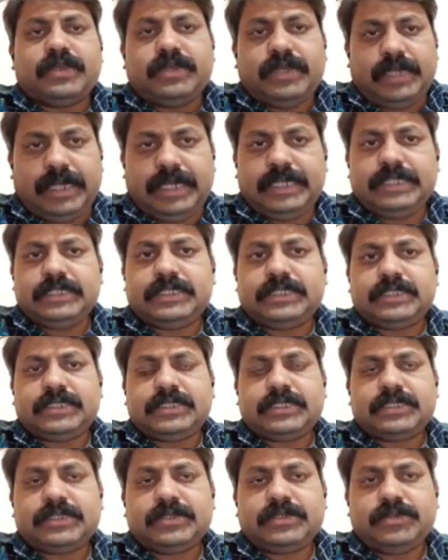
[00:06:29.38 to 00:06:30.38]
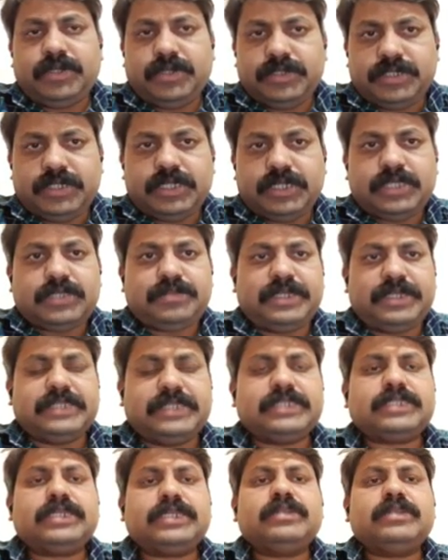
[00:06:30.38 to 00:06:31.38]
As we have just
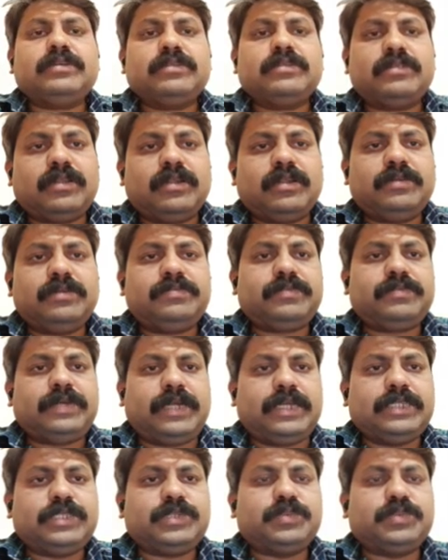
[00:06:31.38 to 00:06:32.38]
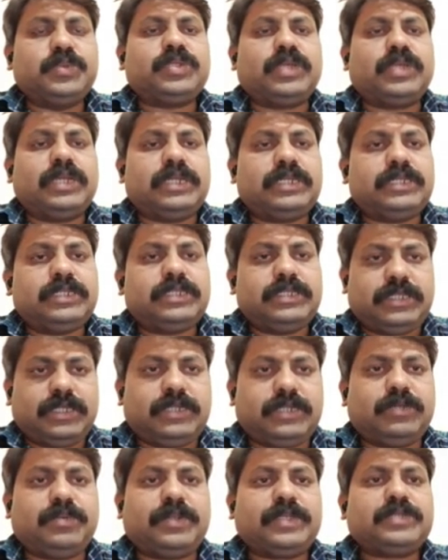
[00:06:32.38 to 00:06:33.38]
mentioned, the rough and smooth and
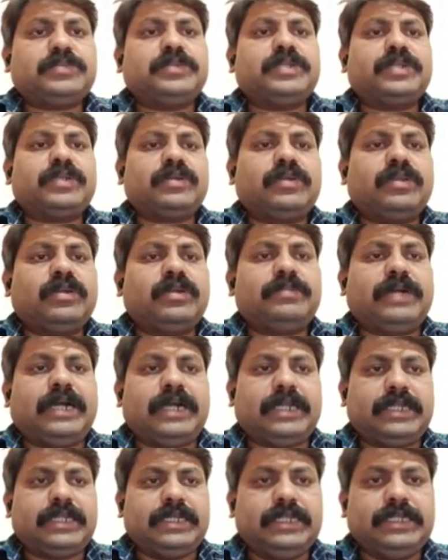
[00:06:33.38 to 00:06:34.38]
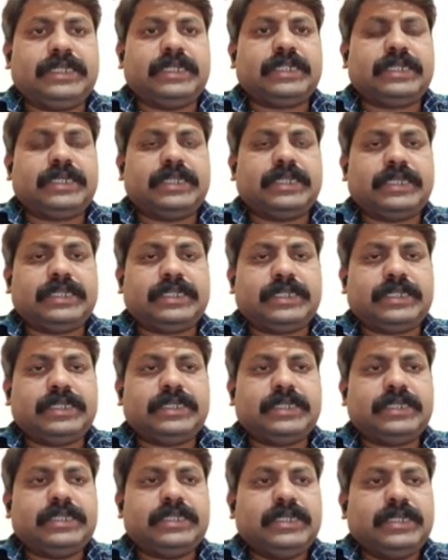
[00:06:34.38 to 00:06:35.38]
endoplasmic reticulum are
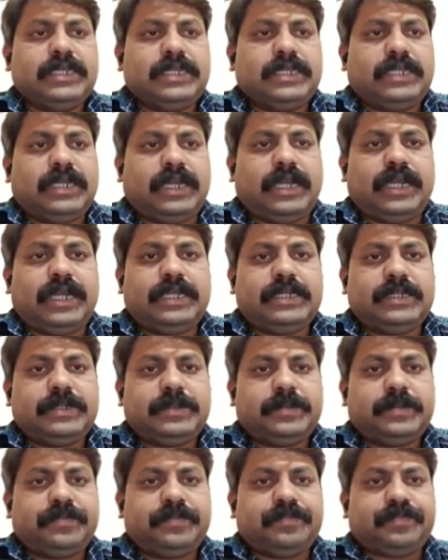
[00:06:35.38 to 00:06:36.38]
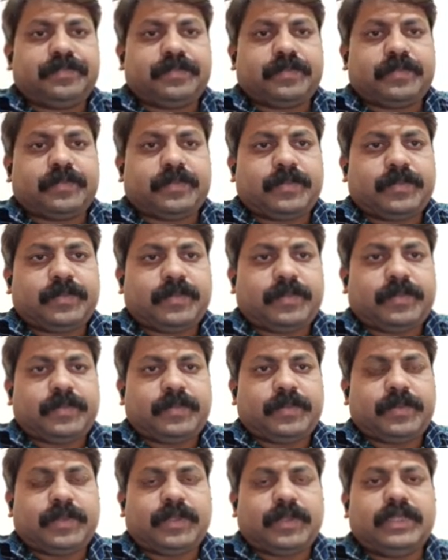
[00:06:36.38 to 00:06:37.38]
interconnected, and
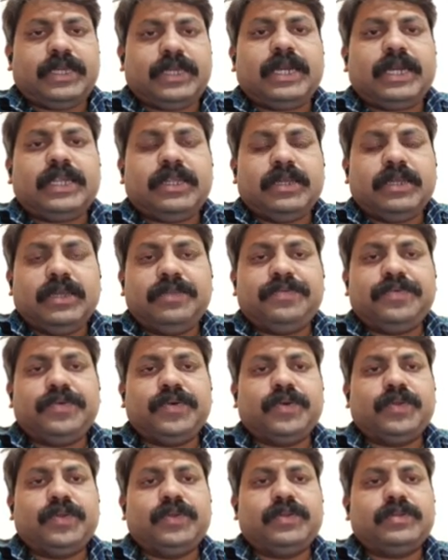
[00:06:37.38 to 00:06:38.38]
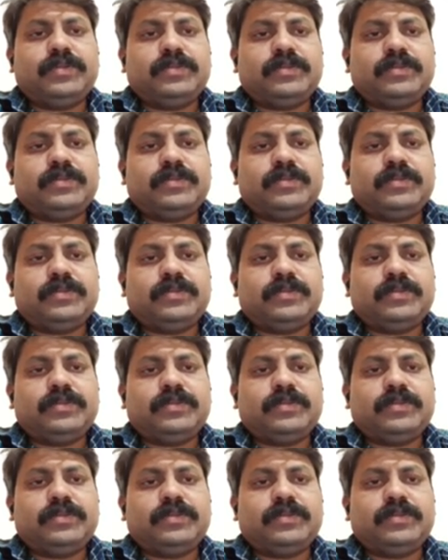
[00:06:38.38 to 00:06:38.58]
they are helpful